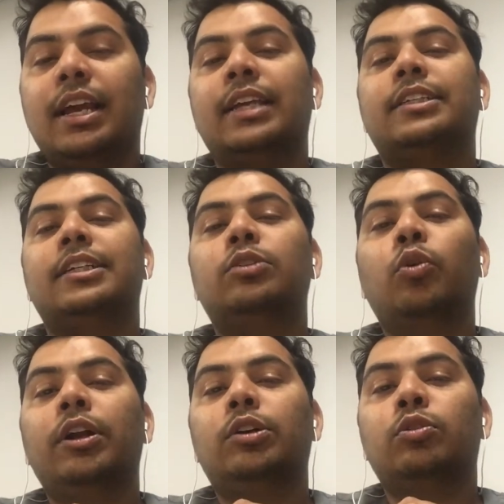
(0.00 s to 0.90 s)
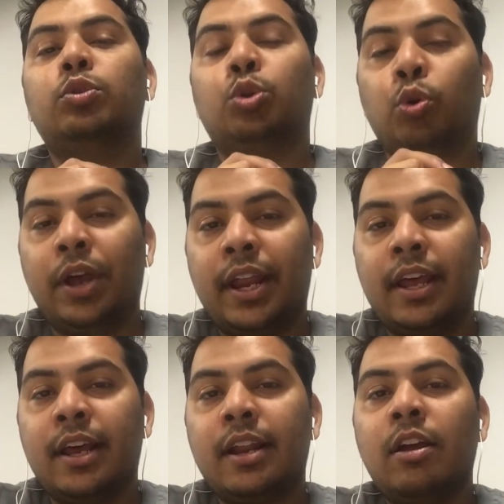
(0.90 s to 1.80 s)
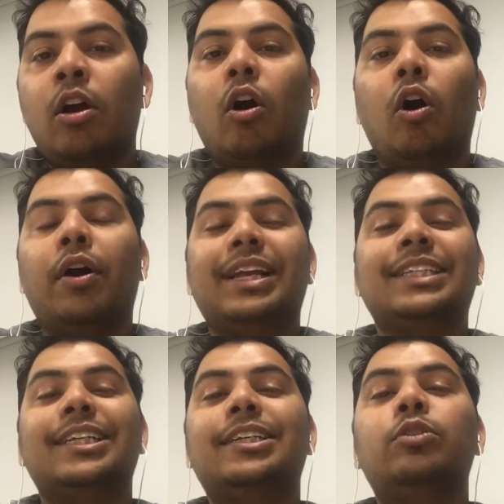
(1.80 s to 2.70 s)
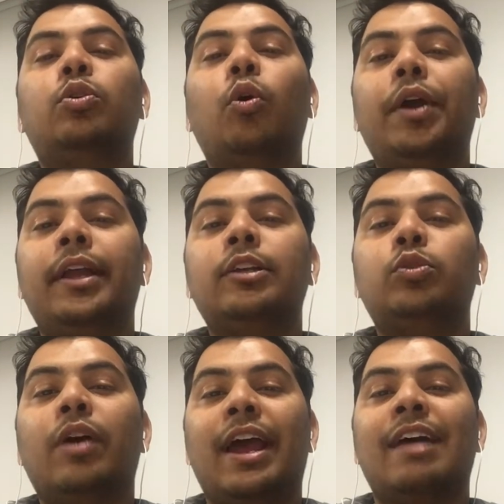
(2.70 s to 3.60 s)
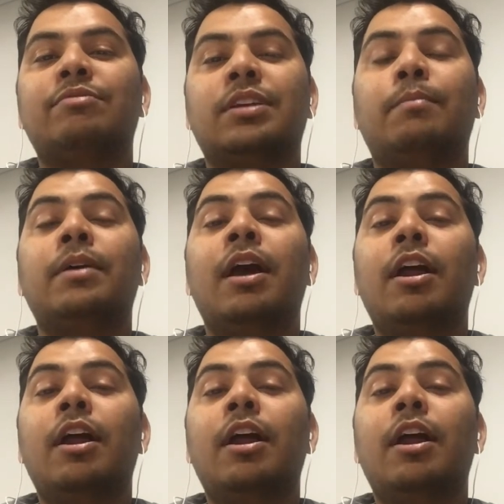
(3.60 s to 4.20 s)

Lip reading: Is it going to throw an error? Or is it going to have some